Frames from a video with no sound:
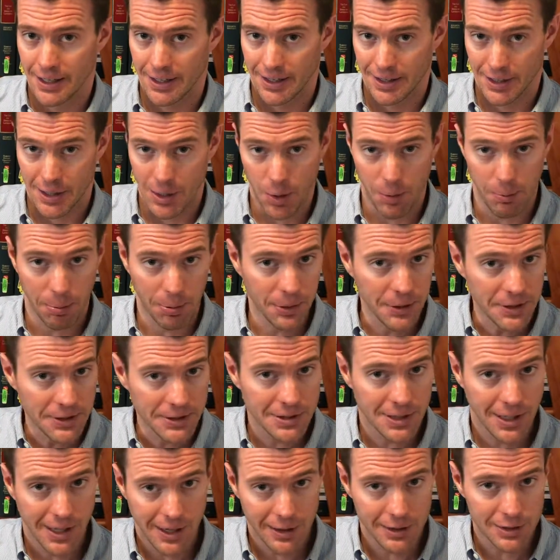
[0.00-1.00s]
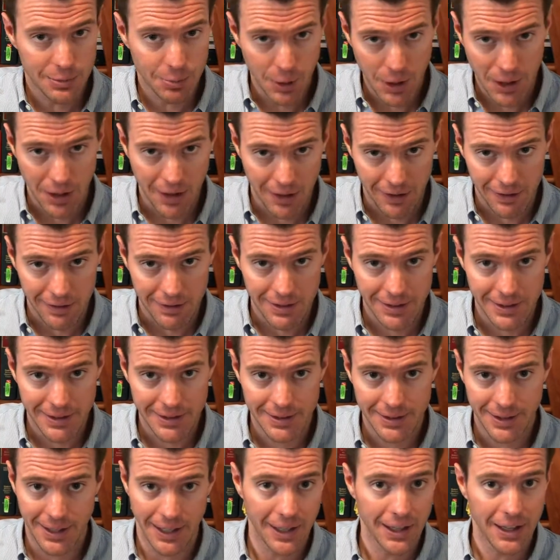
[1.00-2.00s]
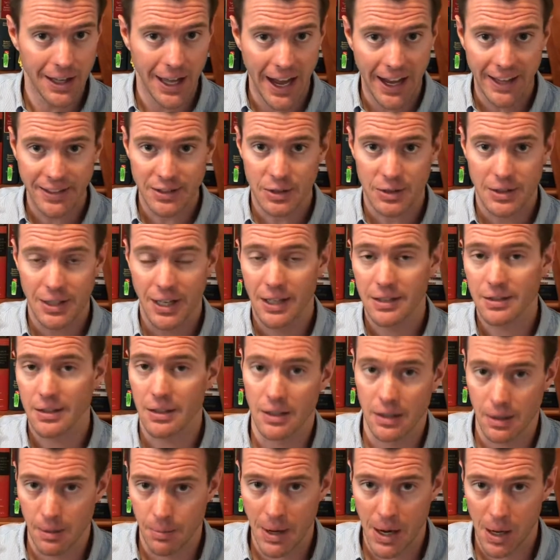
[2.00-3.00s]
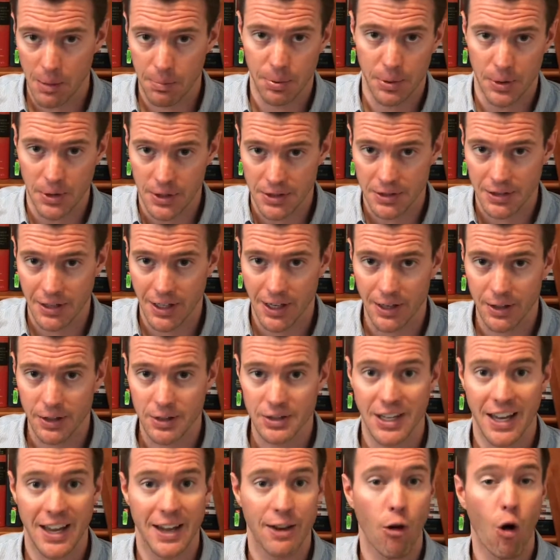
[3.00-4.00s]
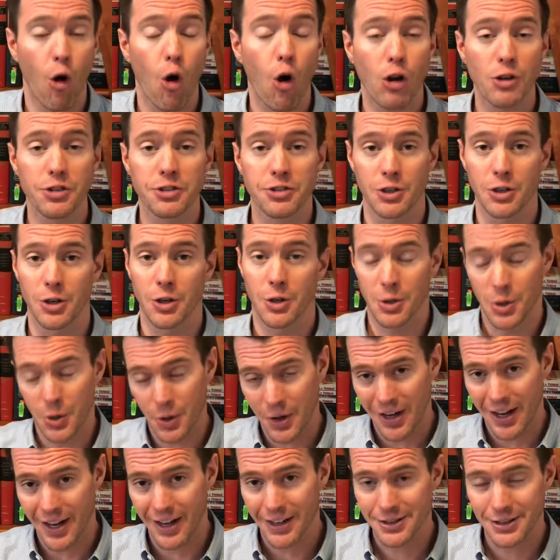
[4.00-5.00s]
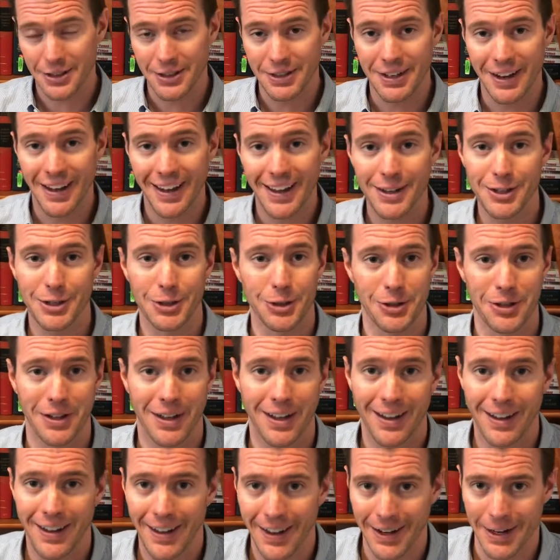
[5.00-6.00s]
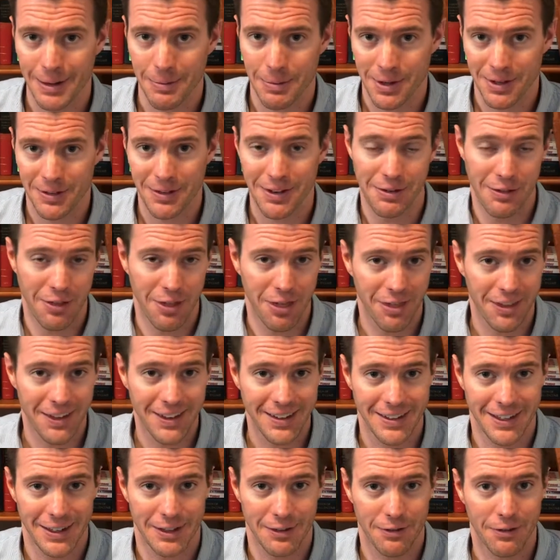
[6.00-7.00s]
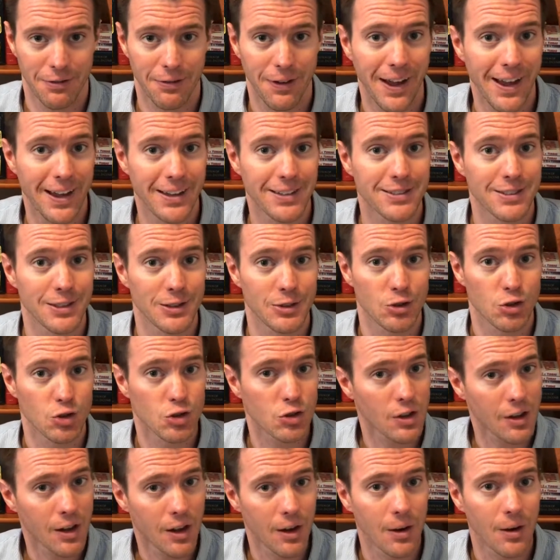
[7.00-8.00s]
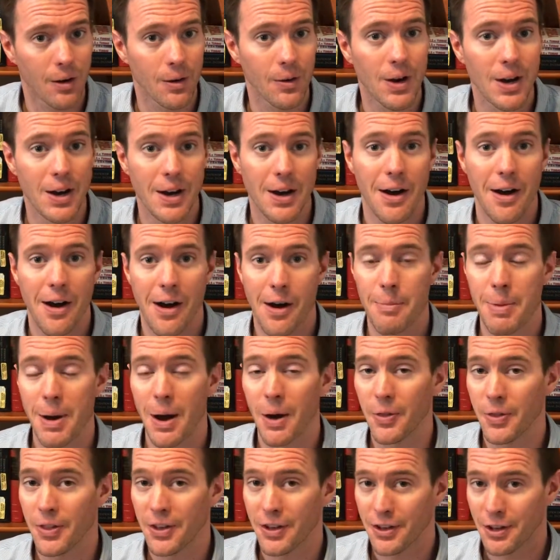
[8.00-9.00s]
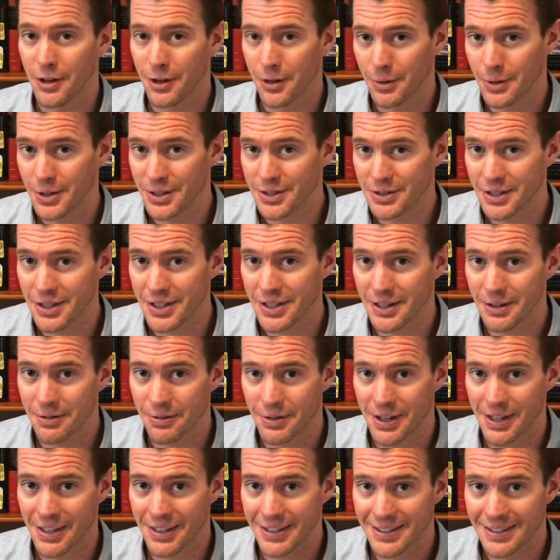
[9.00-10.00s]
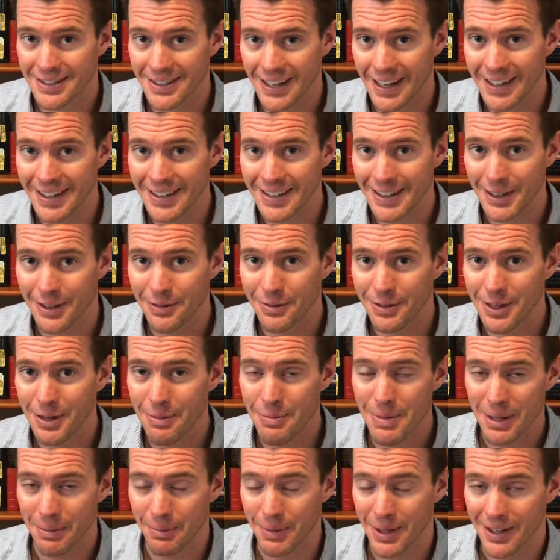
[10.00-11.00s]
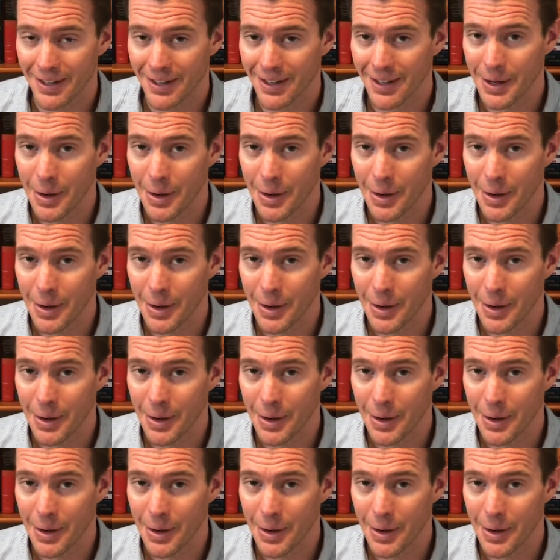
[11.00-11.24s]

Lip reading: You know what pre-sales mean? Well, ask Tesla about pre-sales, and also you can ask Daniel Kahneman in Thinking Fast and Slow about the heuristic of the ascent of commitment.